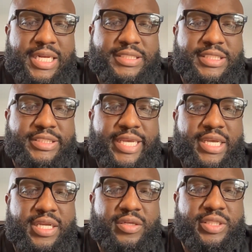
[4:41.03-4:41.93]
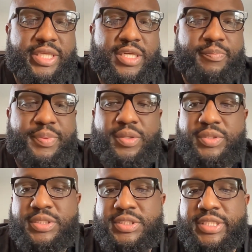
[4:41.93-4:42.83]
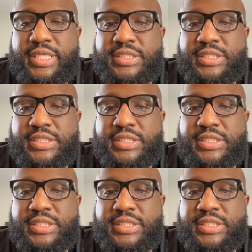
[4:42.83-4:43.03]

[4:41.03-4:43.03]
to Jay Hunter Lee in the building. Says,